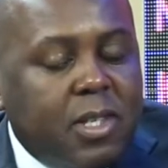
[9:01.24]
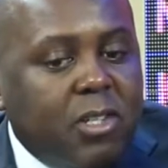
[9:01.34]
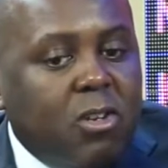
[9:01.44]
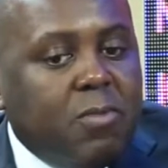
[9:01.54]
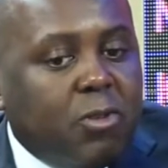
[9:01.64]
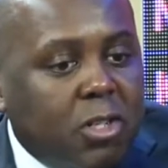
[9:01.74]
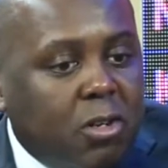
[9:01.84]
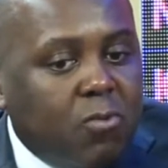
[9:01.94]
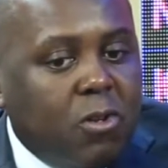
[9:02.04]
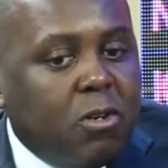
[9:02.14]
is going to be
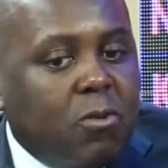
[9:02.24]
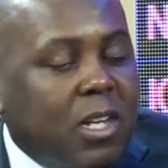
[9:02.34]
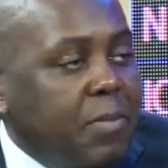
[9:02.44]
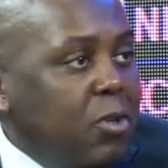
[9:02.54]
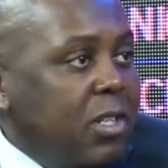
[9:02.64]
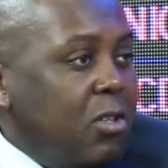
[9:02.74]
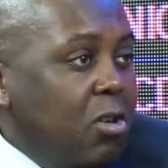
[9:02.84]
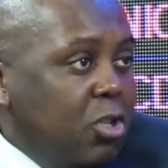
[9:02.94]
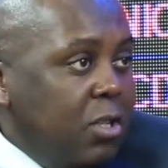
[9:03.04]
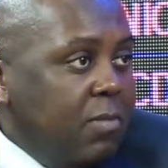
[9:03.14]
critical. We all know what's happening in
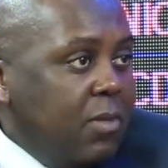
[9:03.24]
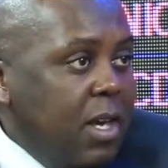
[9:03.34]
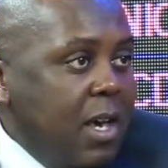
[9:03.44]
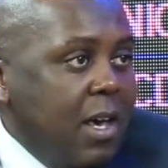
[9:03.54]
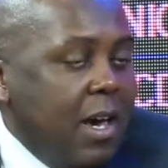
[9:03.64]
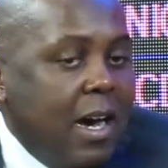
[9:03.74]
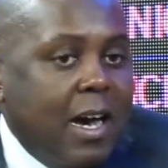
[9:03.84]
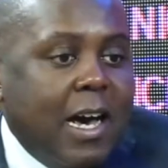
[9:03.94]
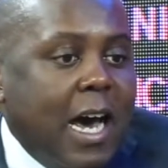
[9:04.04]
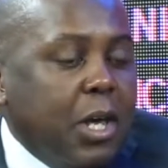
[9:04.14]
technology.
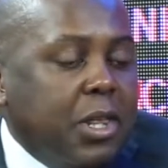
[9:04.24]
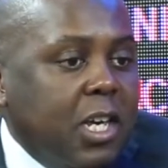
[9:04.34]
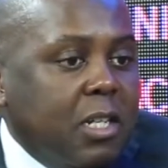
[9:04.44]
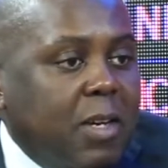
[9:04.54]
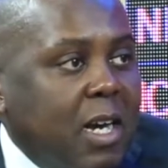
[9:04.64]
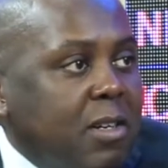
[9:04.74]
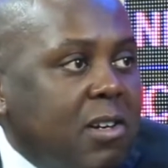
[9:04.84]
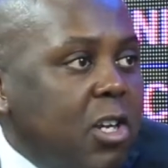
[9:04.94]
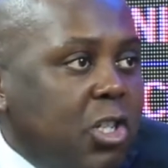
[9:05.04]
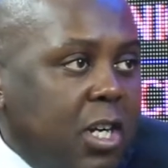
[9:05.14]
Uh, I think it's become a
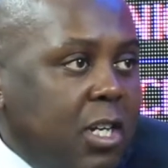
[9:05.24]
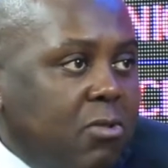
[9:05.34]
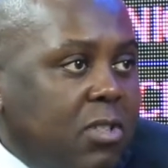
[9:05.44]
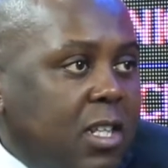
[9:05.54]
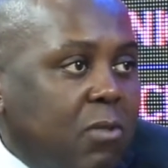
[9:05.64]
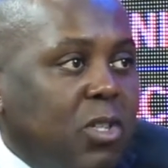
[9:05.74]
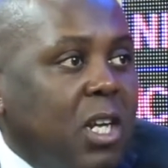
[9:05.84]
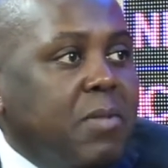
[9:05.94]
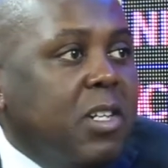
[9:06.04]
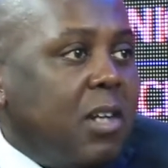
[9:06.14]
cliche to say that we
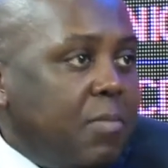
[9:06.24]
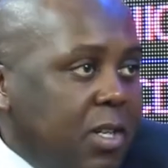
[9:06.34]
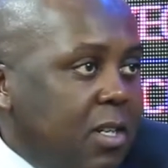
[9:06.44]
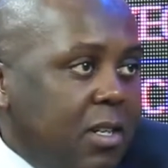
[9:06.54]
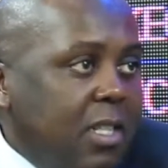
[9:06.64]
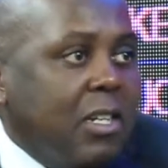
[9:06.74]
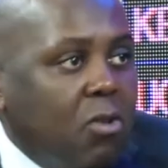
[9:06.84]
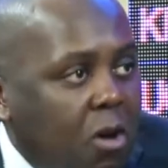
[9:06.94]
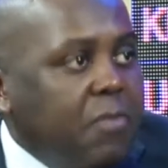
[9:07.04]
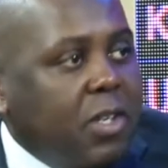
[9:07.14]
shall be disrupted. It's
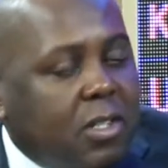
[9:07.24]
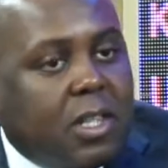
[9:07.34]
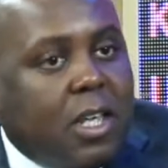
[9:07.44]
an obvious